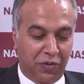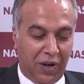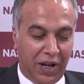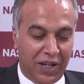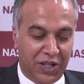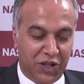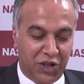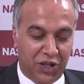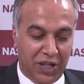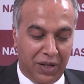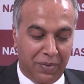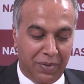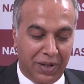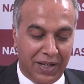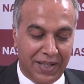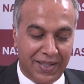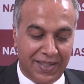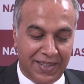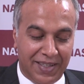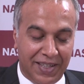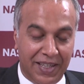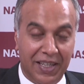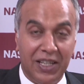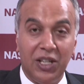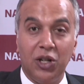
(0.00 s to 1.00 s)
Vice Chairman and
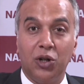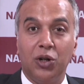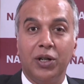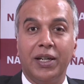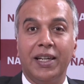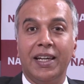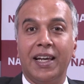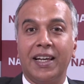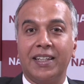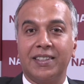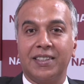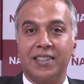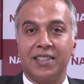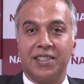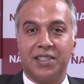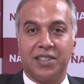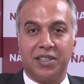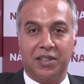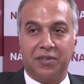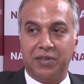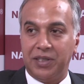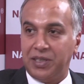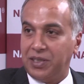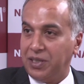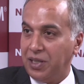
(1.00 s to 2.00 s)
CEO, EXL
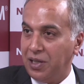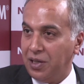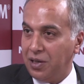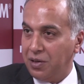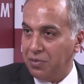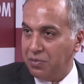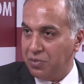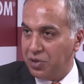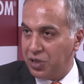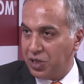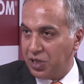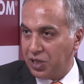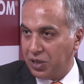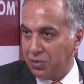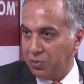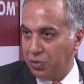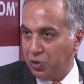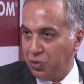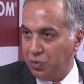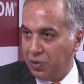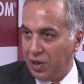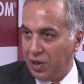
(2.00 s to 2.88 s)
Service. Mr. Kapoor,